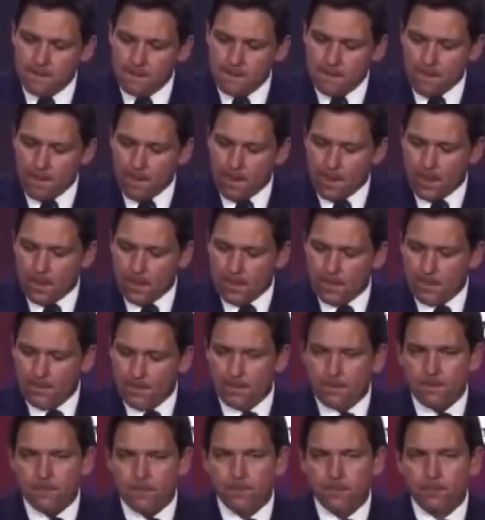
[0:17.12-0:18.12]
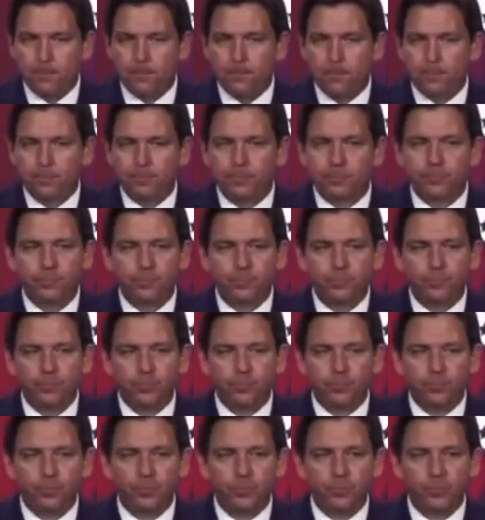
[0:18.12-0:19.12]

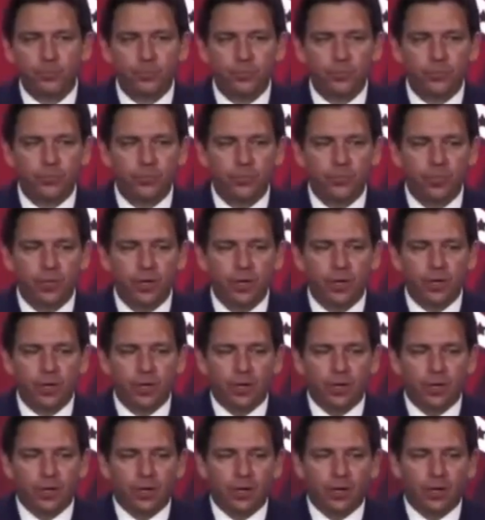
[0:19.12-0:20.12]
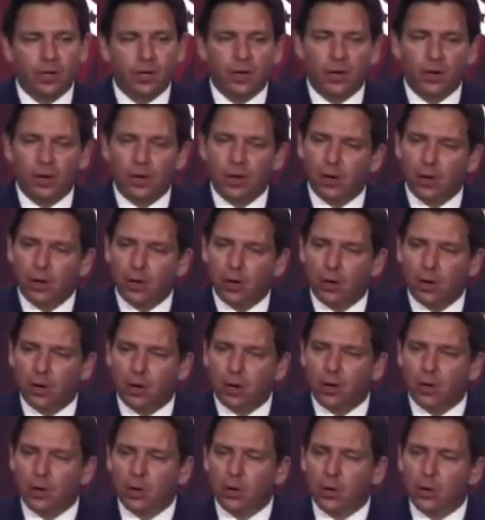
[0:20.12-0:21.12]

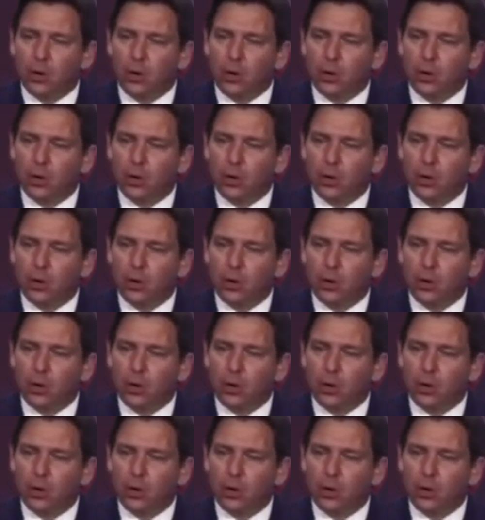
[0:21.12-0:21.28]
(no one is talking)